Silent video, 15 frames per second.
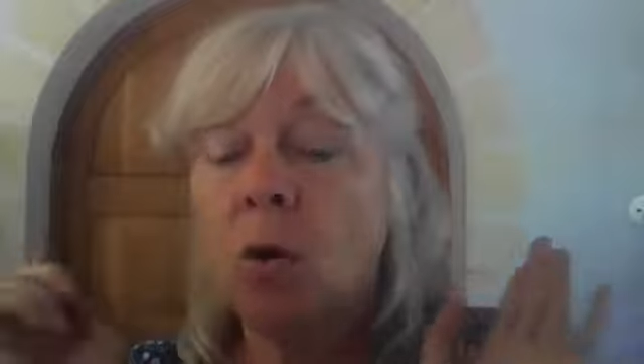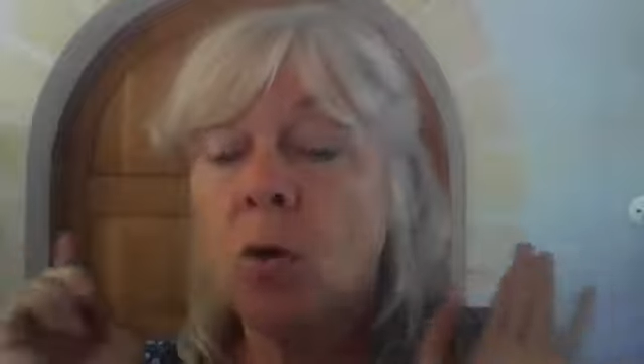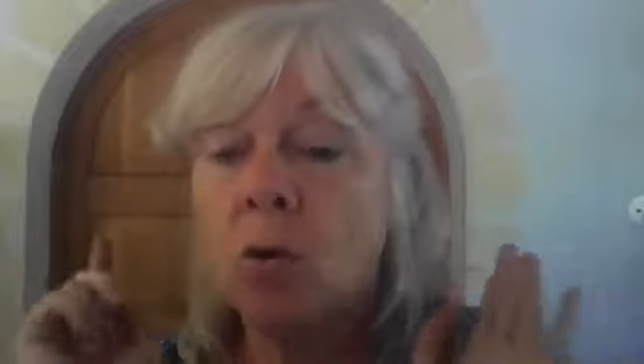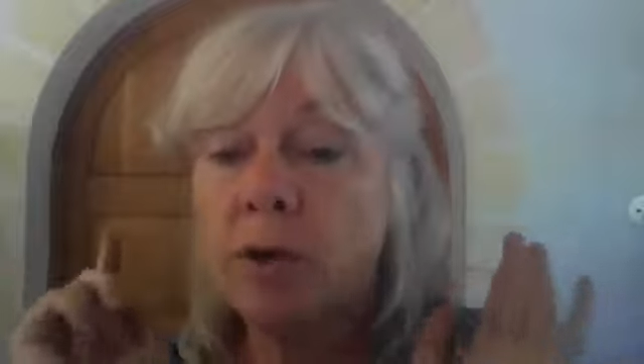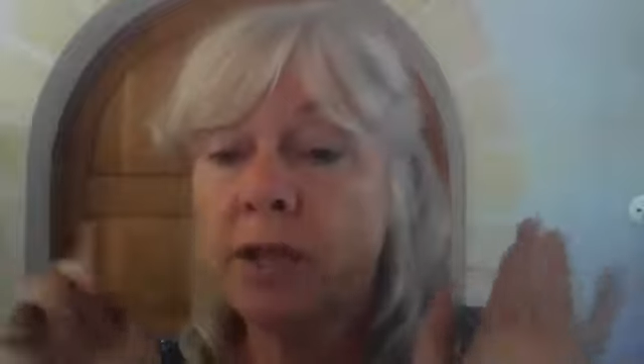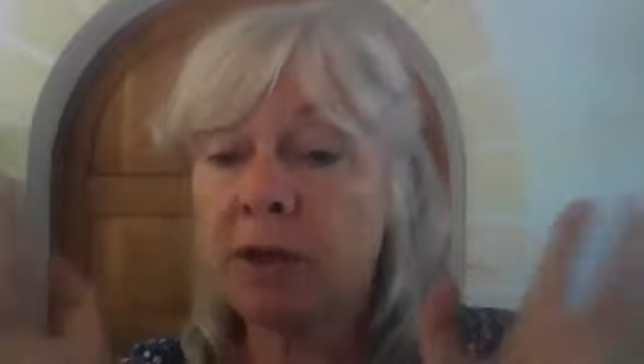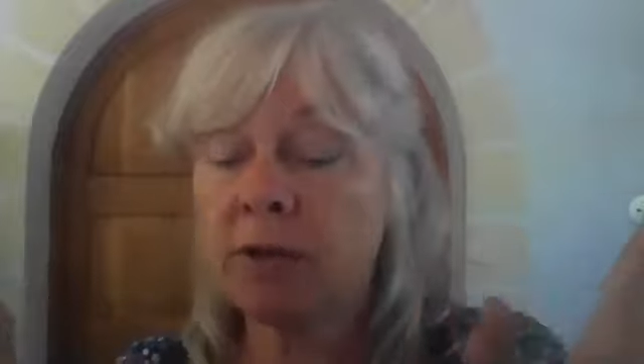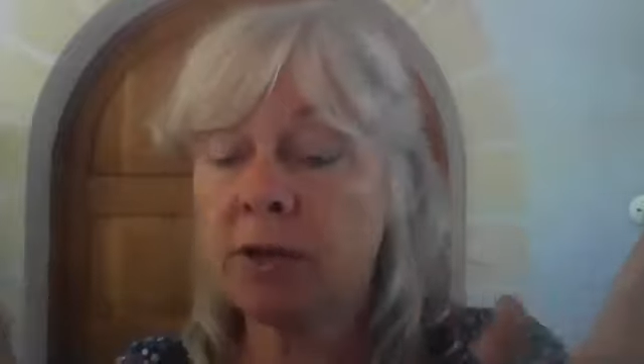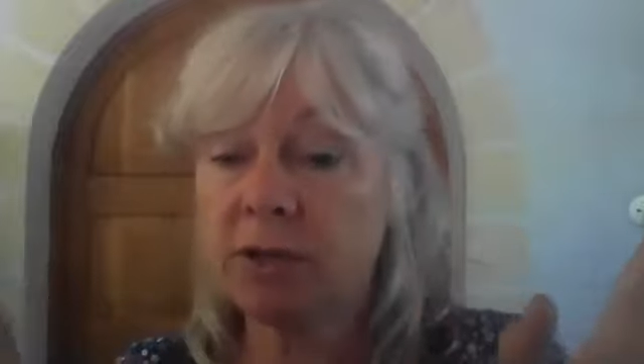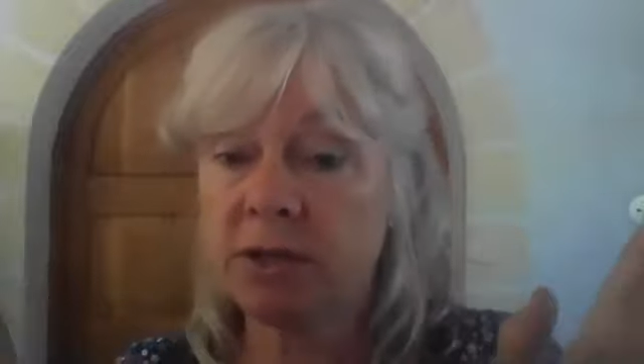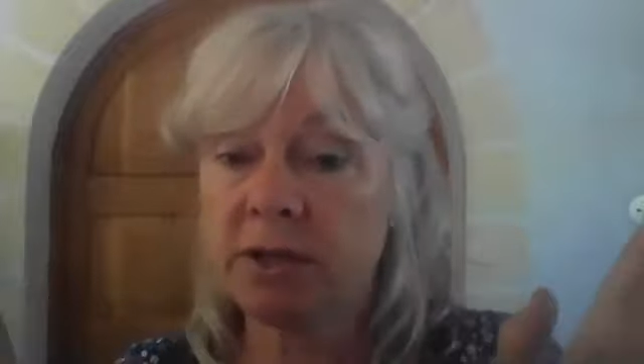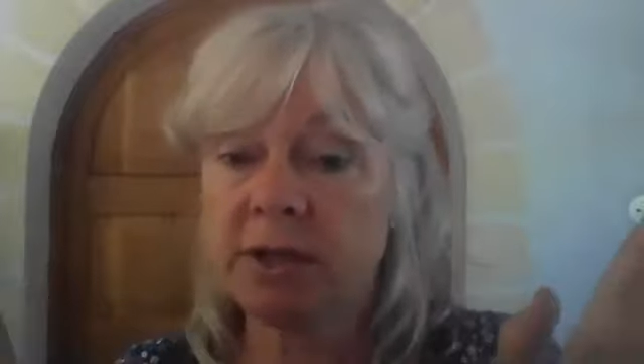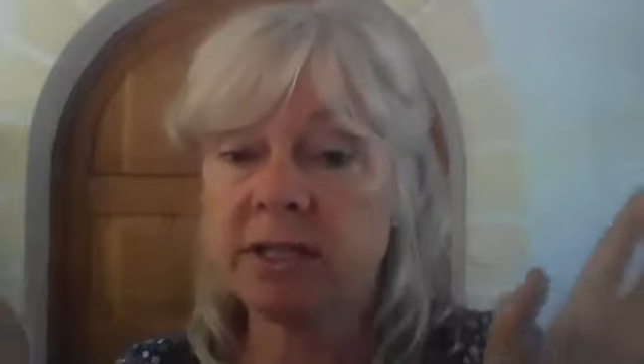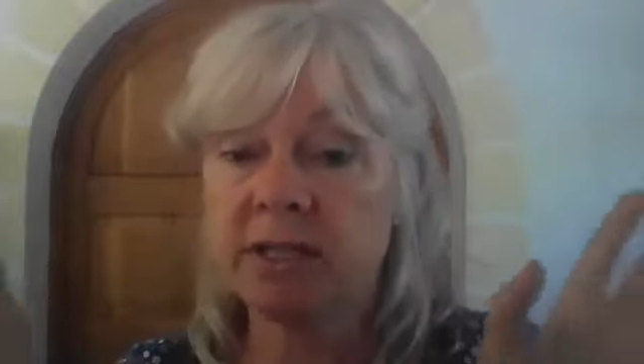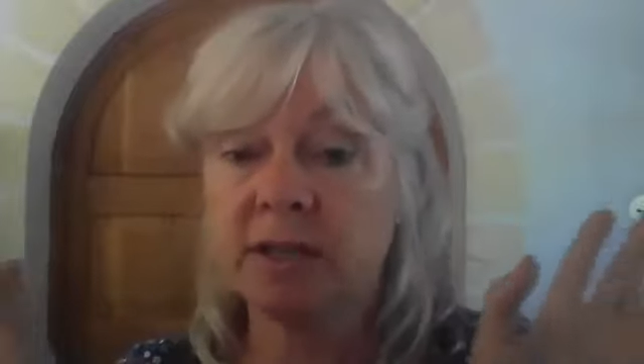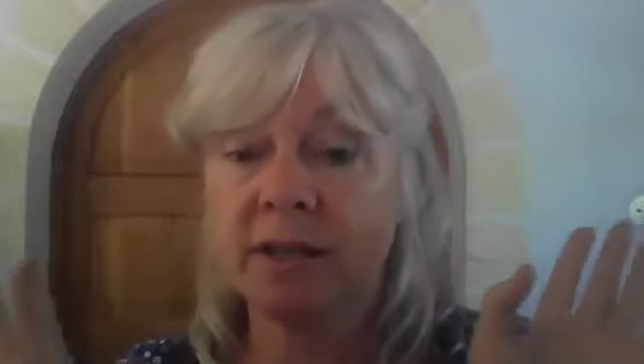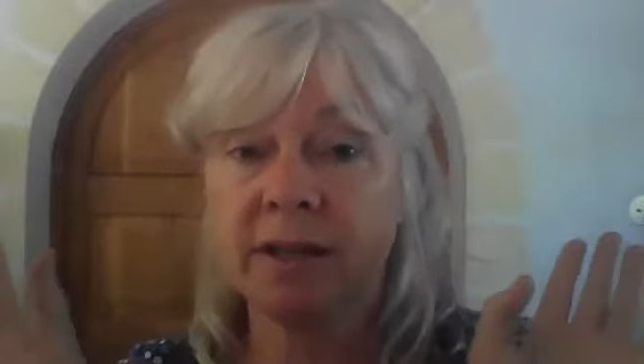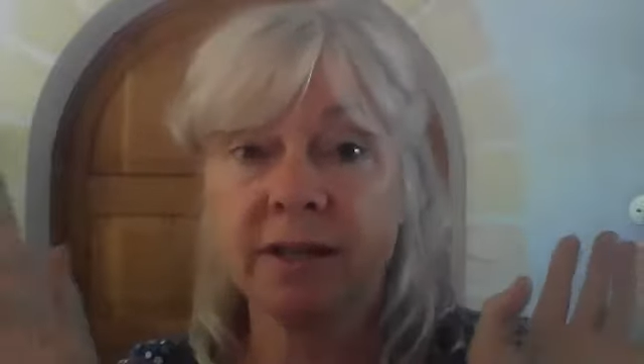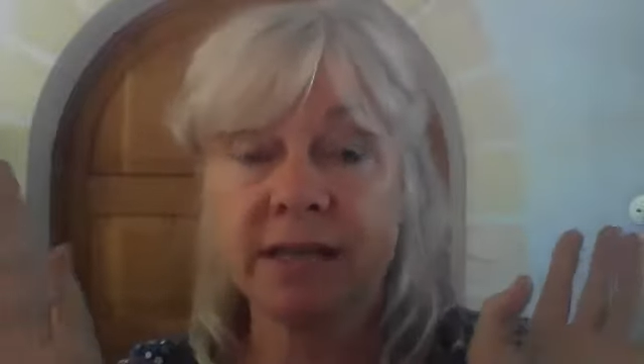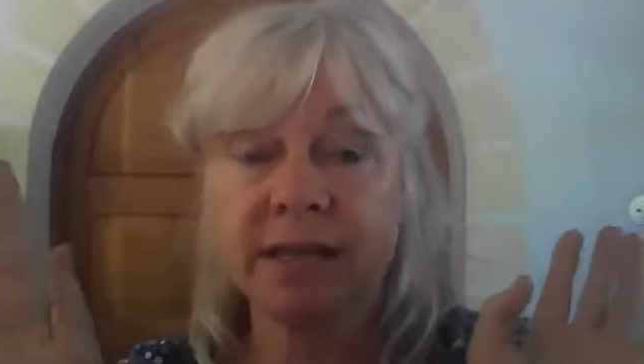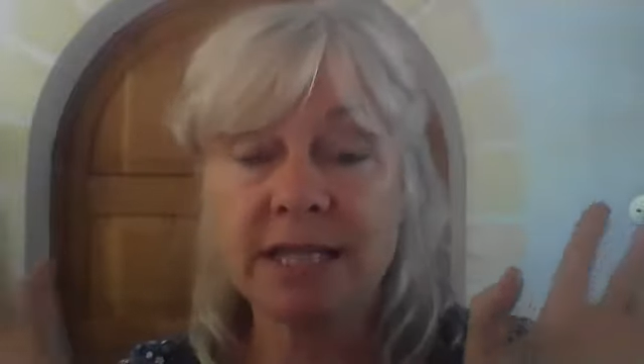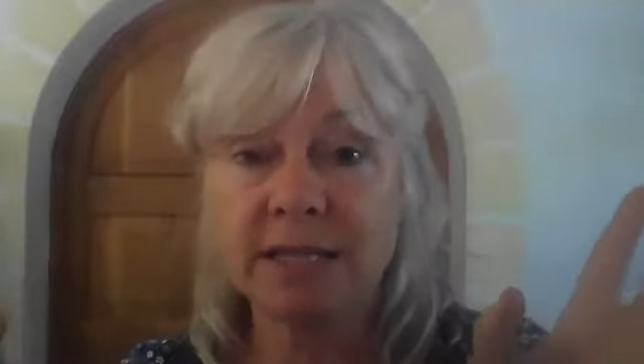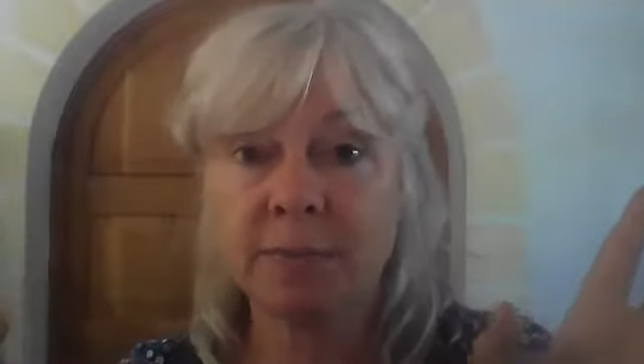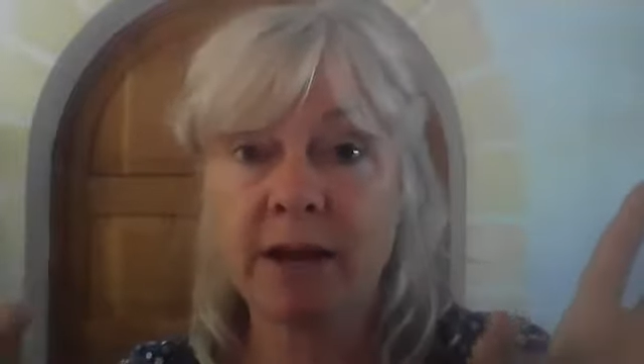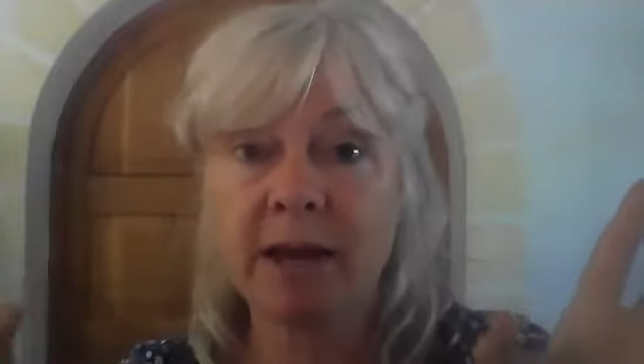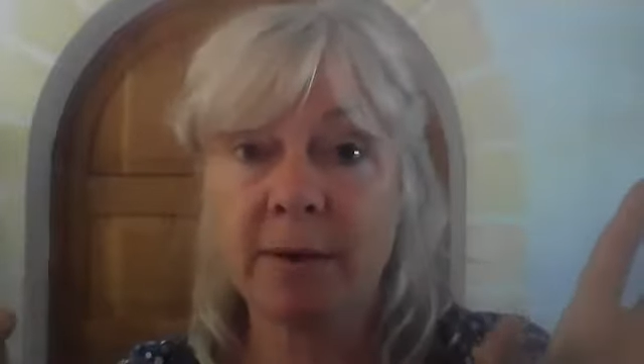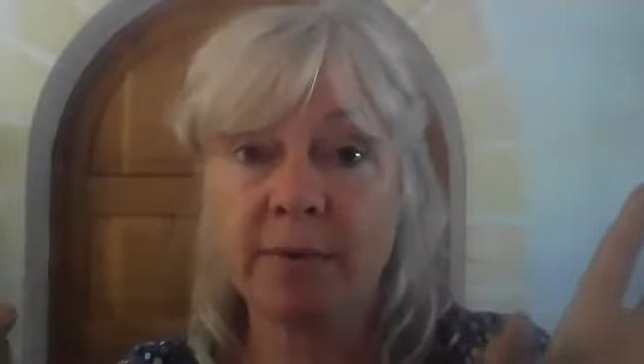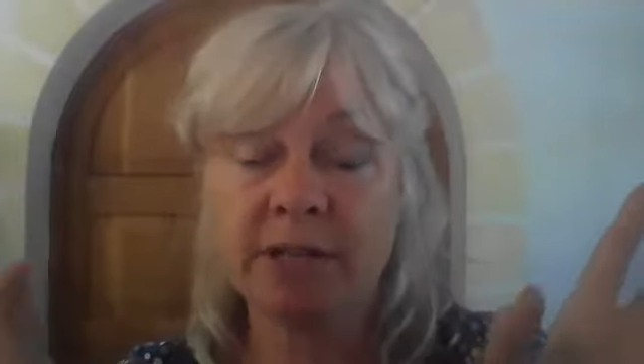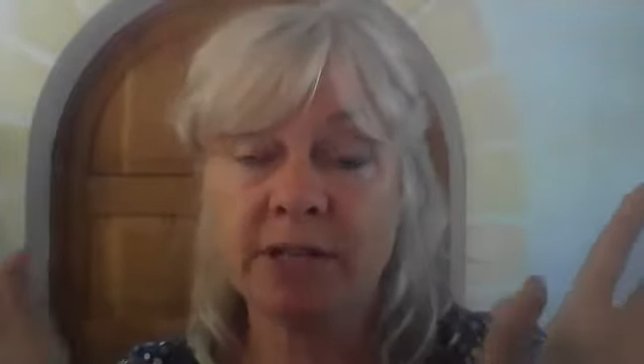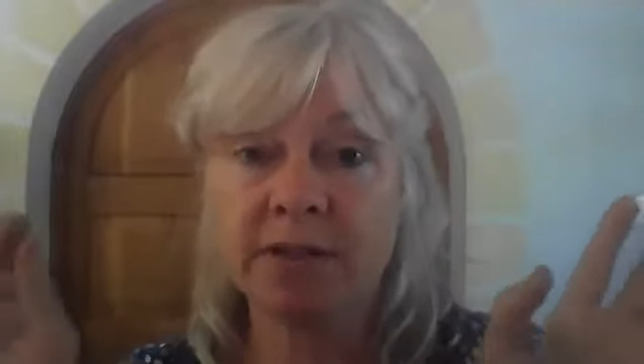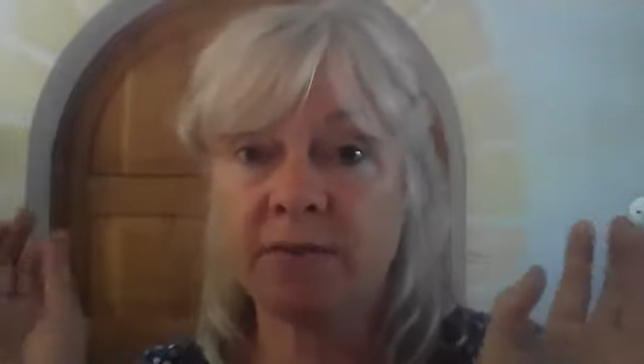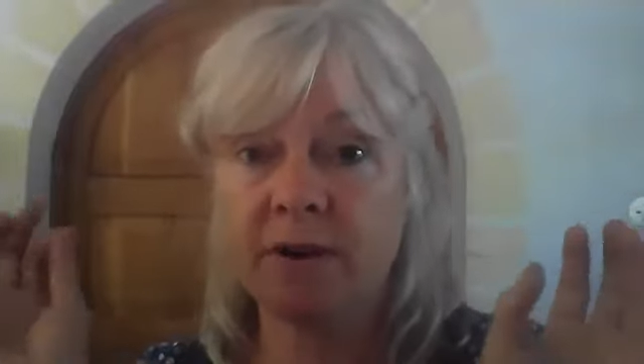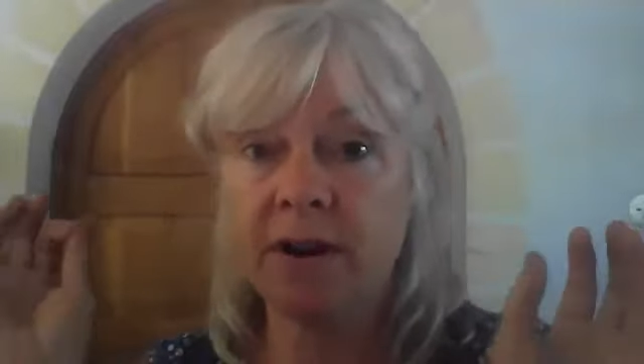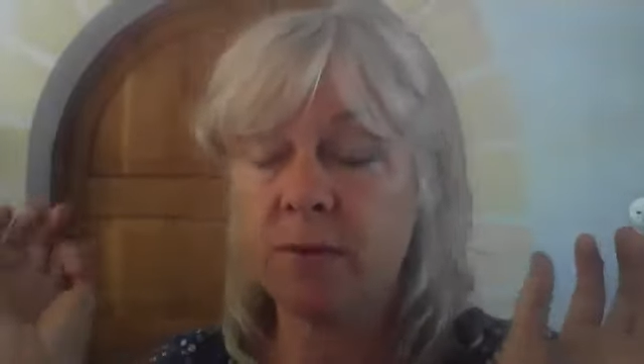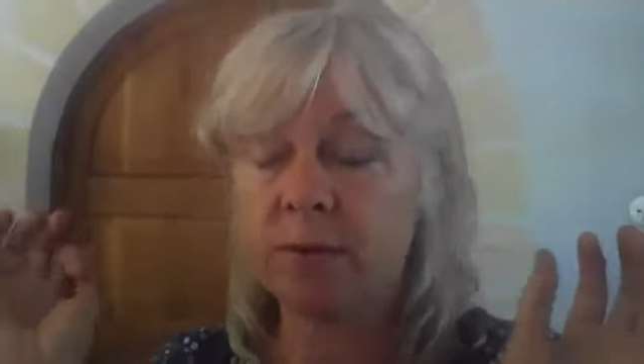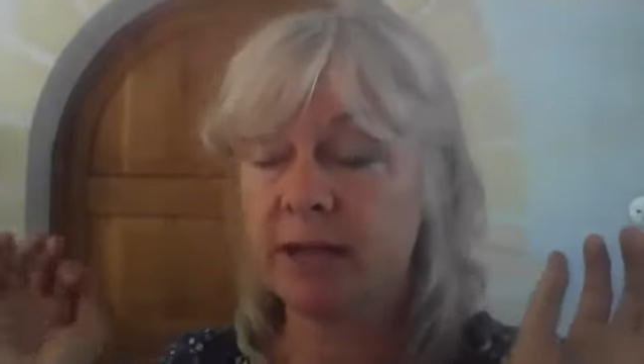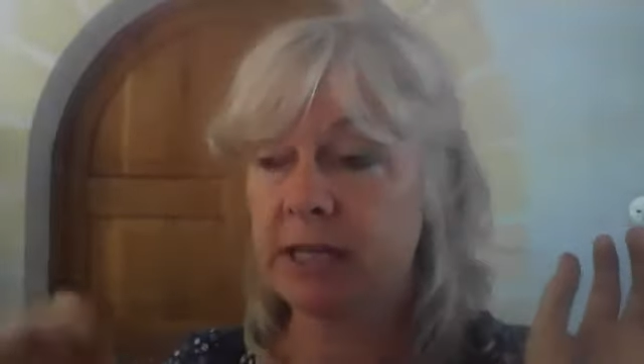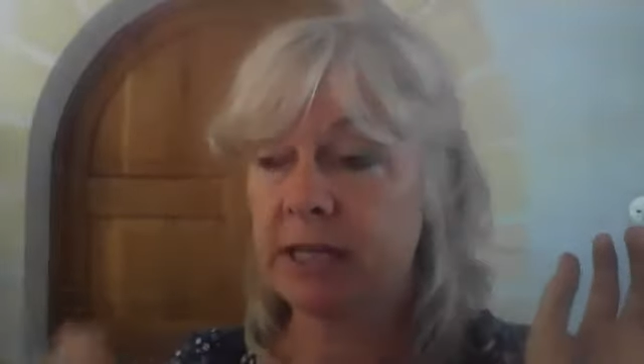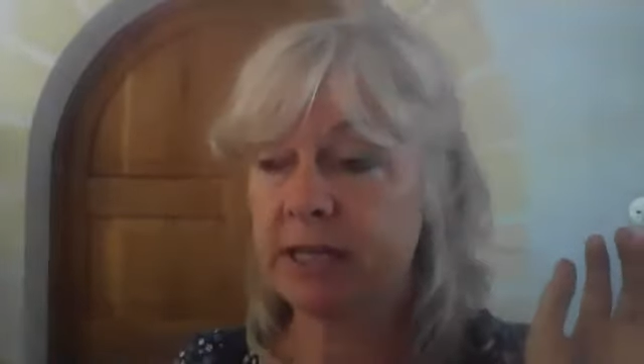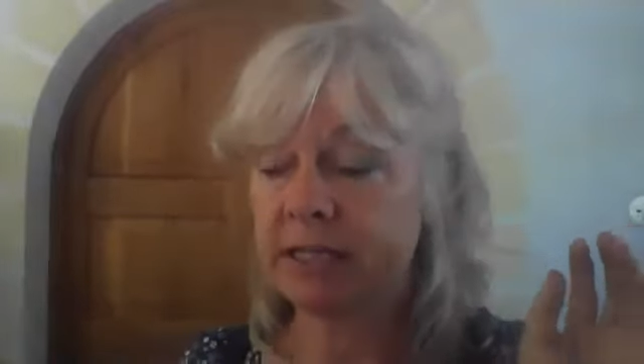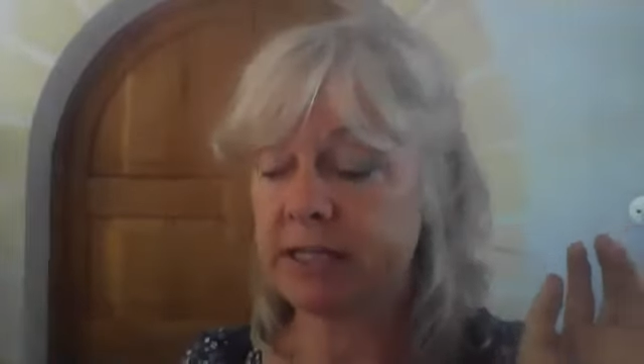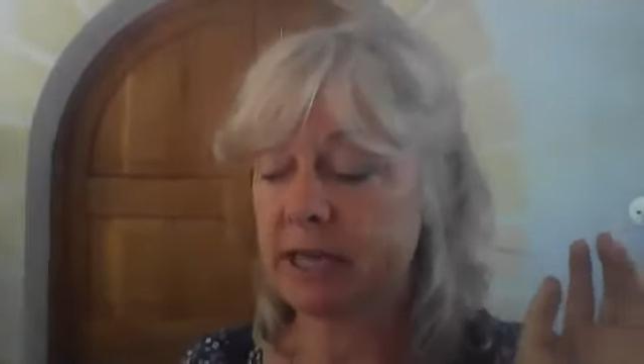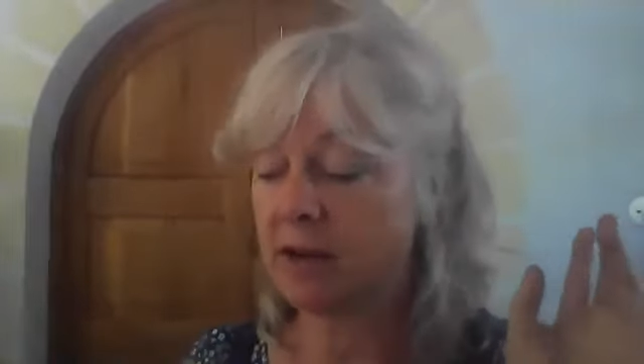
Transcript: or you can do it this way, which is very quick and easy.